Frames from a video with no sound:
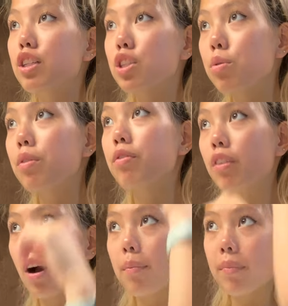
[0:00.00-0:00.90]
to and
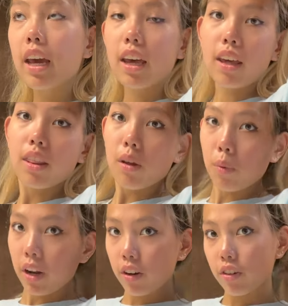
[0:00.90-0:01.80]
from and the
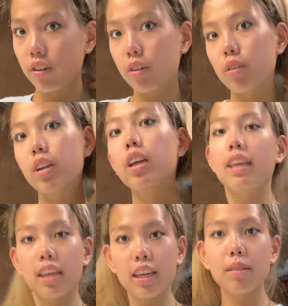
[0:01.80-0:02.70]
100 degree
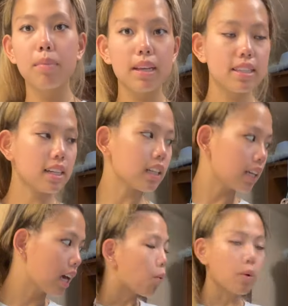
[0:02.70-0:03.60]
heat basically
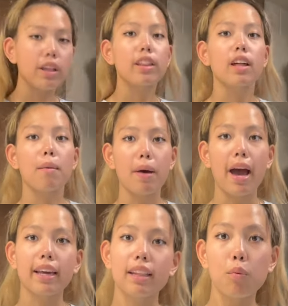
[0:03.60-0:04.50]
with a bag that